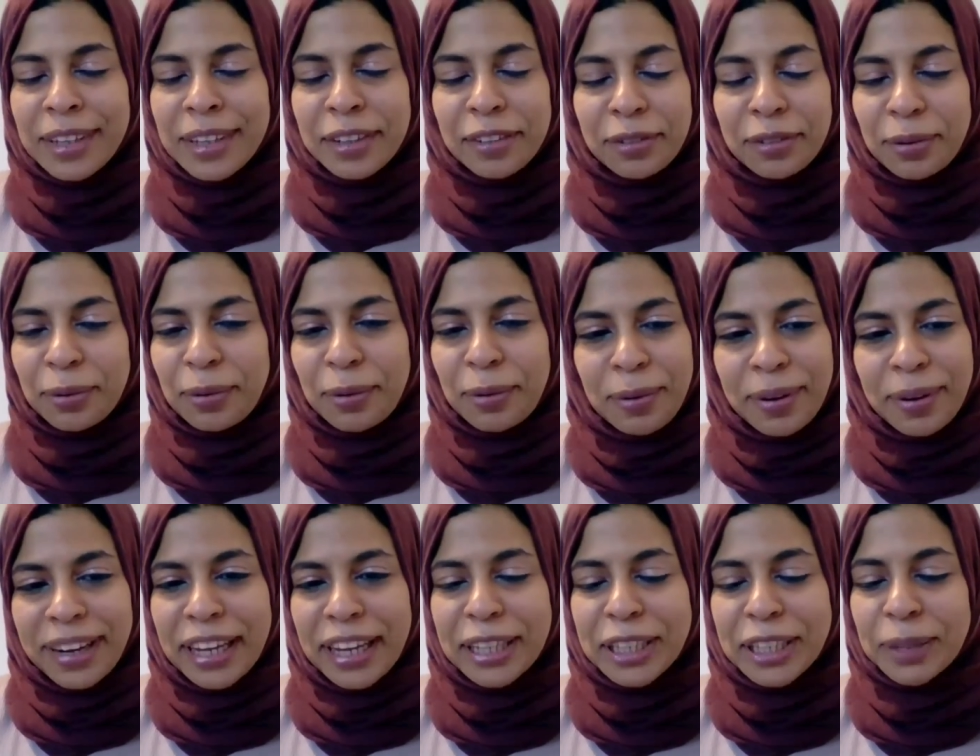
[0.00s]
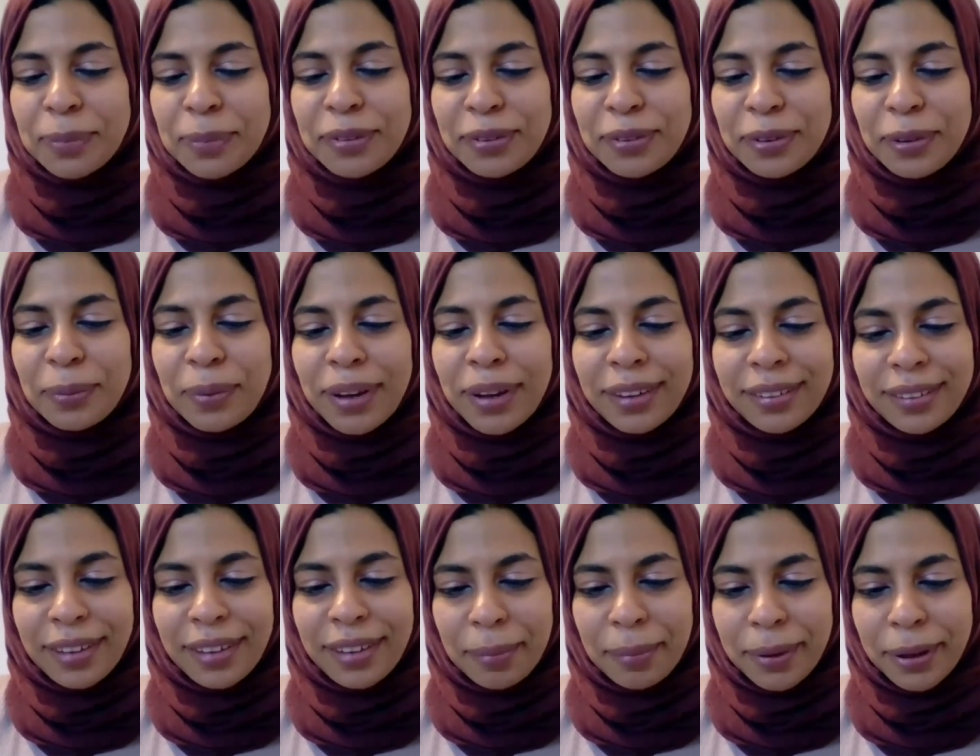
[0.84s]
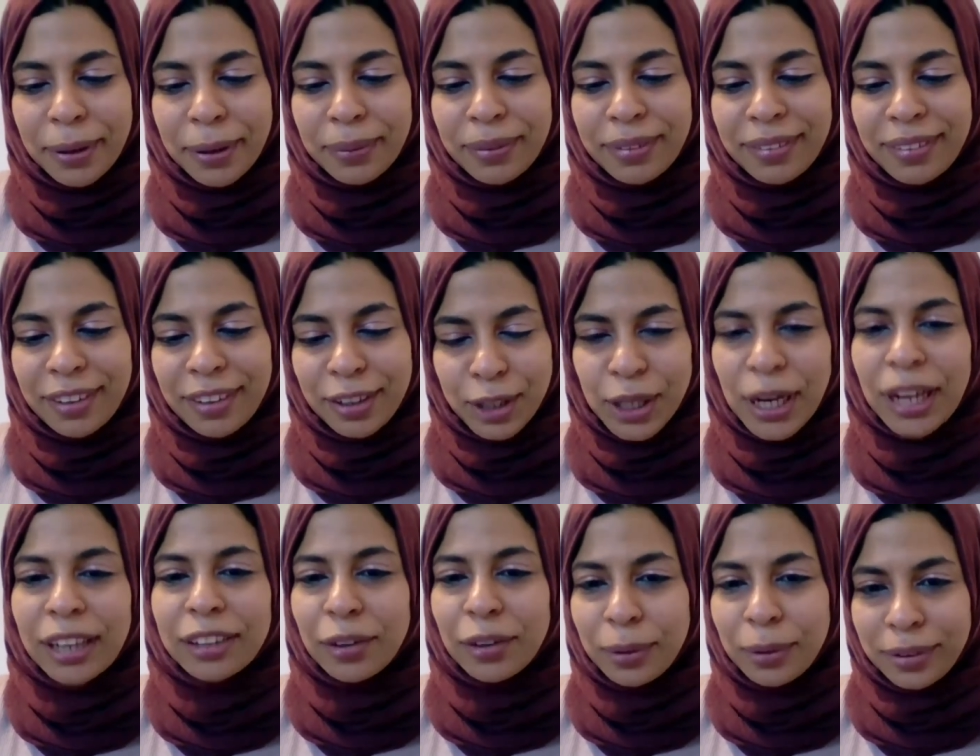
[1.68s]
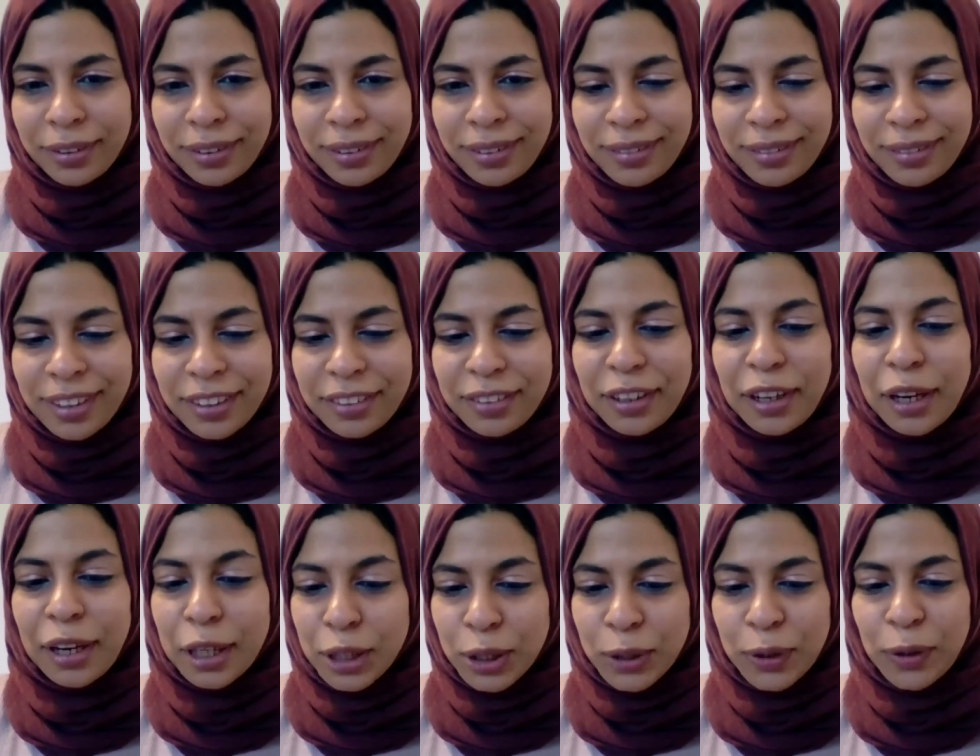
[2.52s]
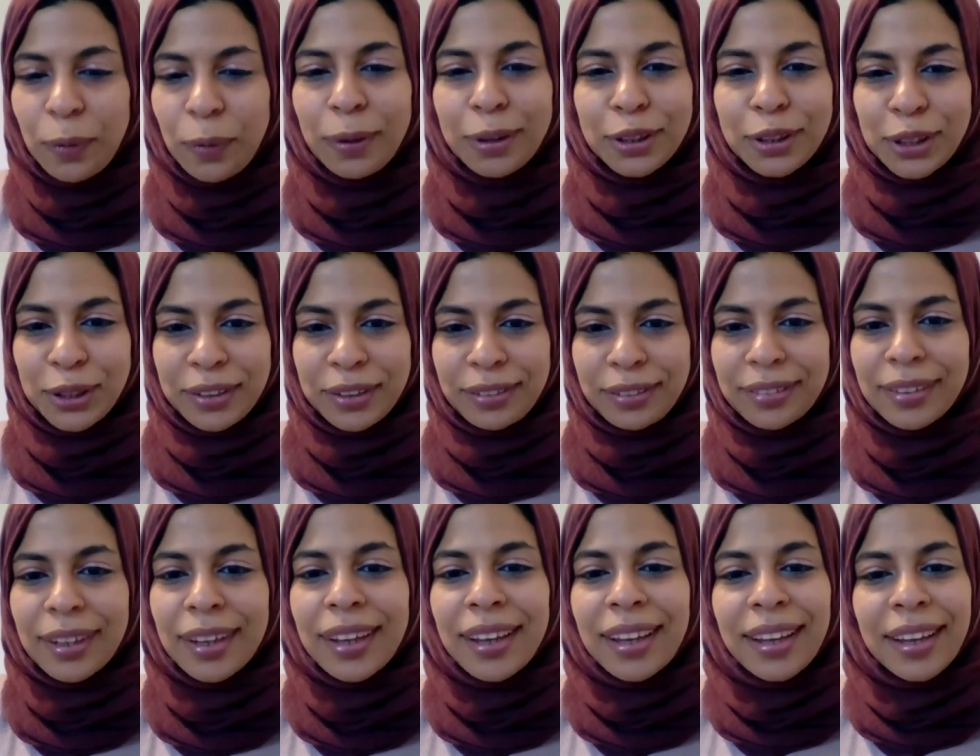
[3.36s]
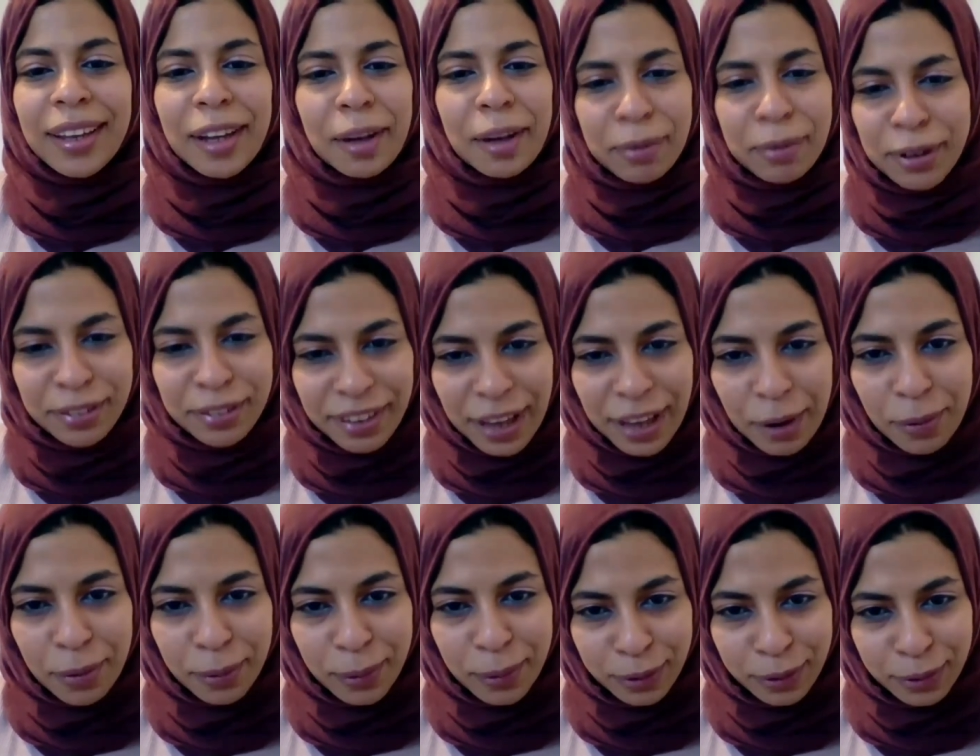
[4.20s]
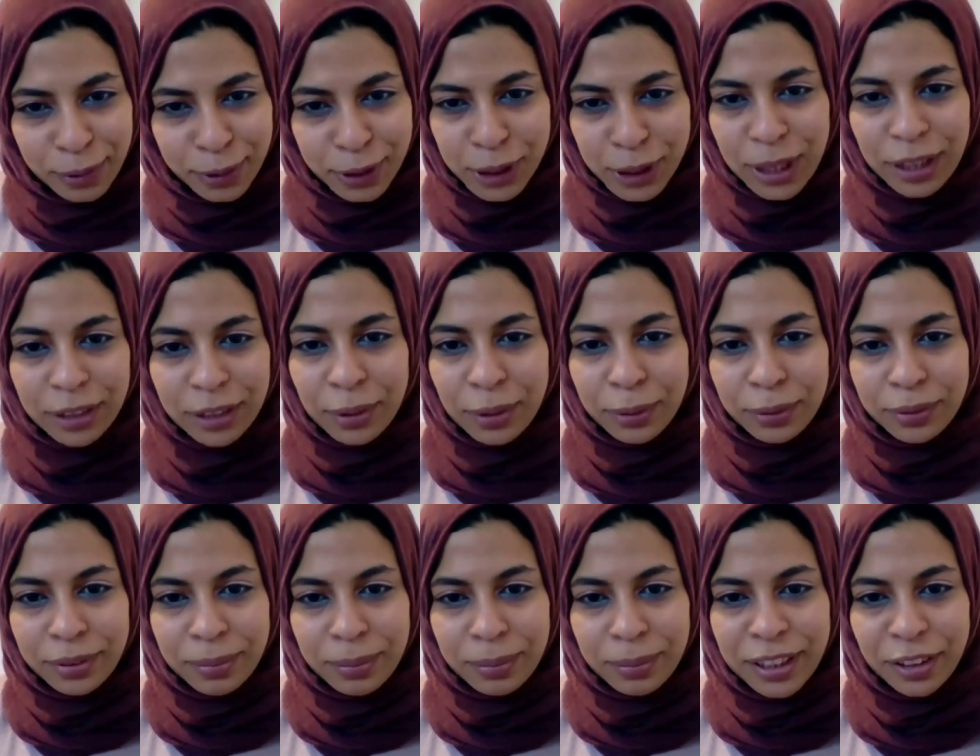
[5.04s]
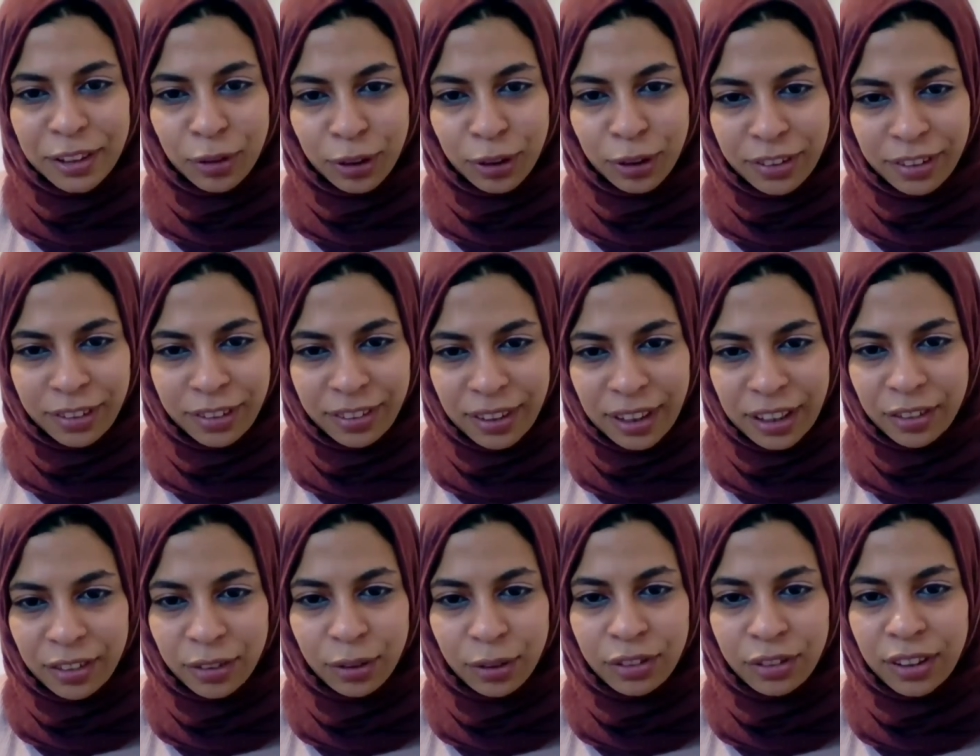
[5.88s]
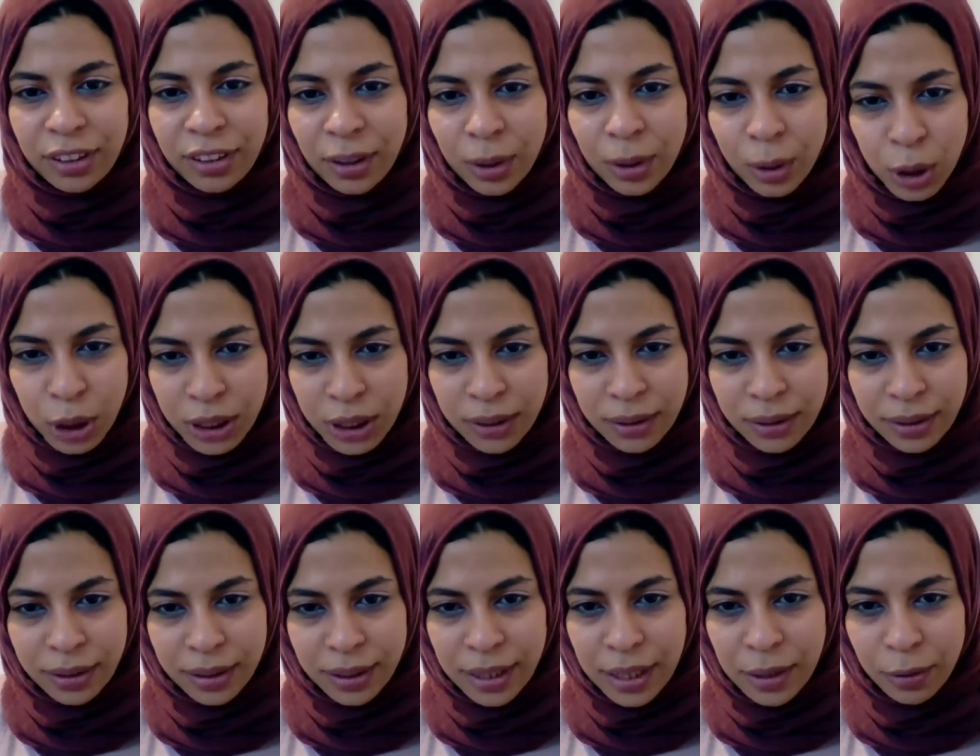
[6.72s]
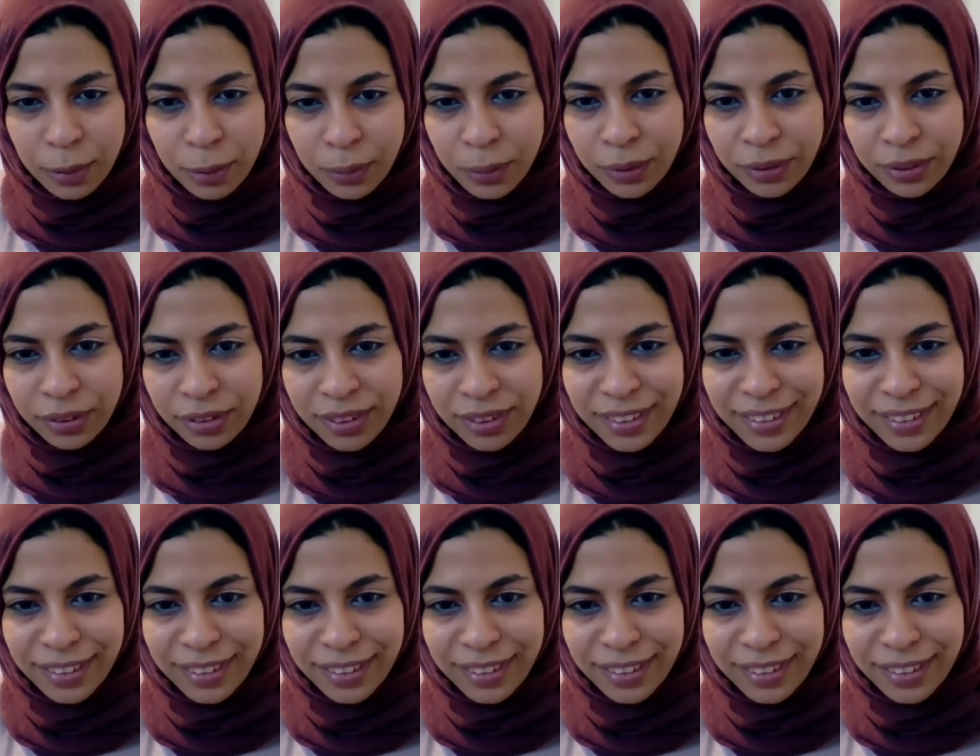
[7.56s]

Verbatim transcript: So in each episode, we ask about the uh, childhood, the signature question. I'm curious, how was your childhood? Be interested in science or technology? How it was?